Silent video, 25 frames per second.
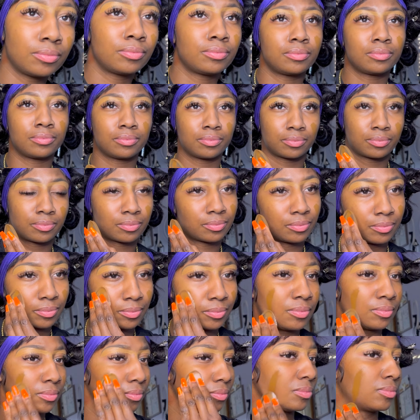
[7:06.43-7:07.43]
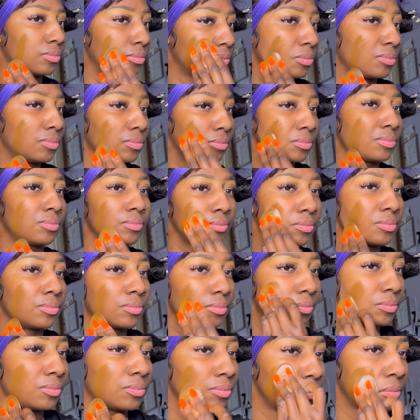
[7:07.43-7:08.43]
Okay, so now I'm just gonna do my
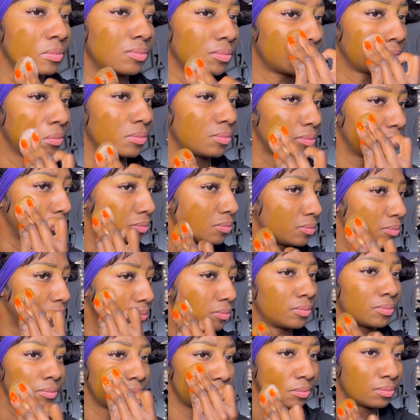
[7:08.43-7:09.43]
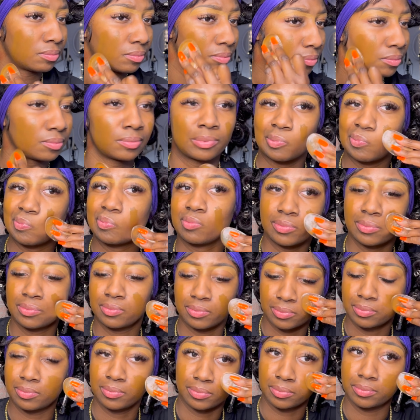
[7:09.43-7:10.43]
makeup really quick,
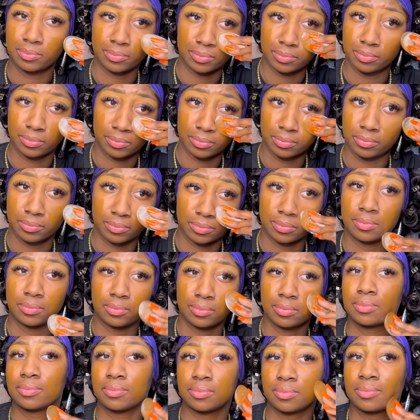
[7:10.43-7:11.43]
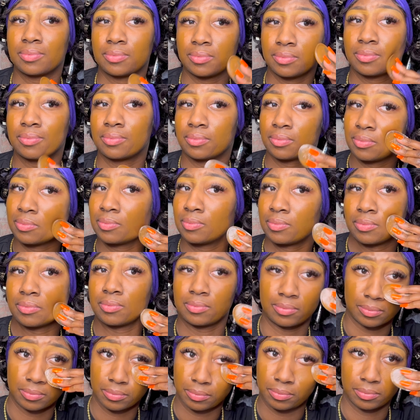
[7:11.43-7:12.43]
because I felt like the look
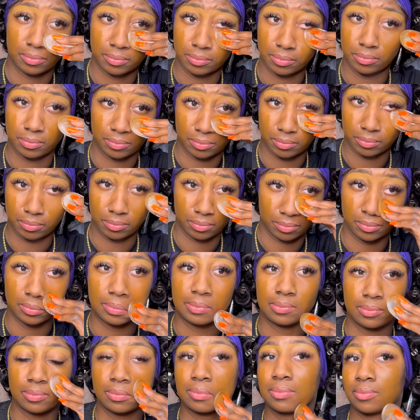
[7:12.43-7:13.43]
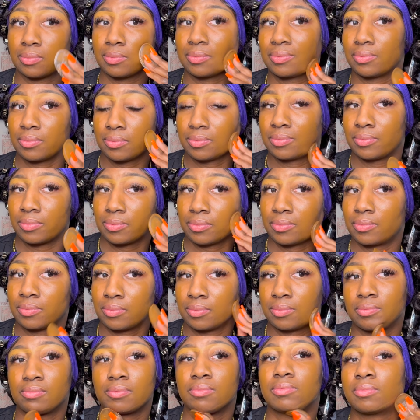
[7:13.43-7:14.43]
needed a little pop, like it needed a little
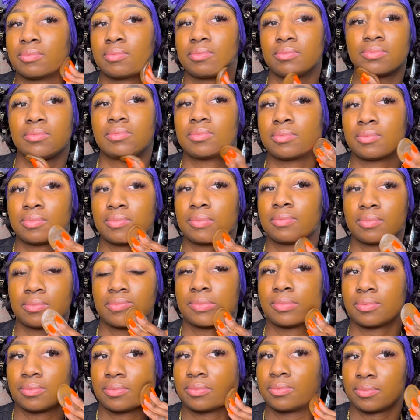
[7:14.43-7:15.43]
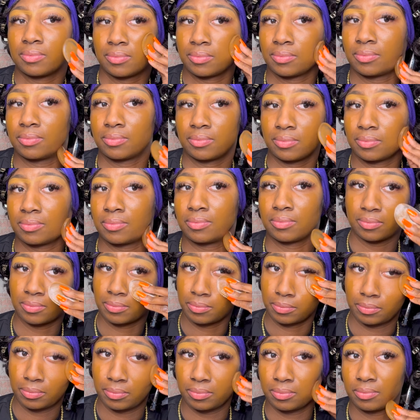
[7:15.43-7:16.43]
something. So I'm just gonna do my makeup on
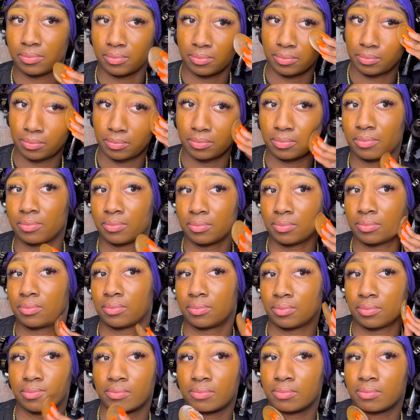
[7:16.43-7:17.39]
camera. Do y'all mind?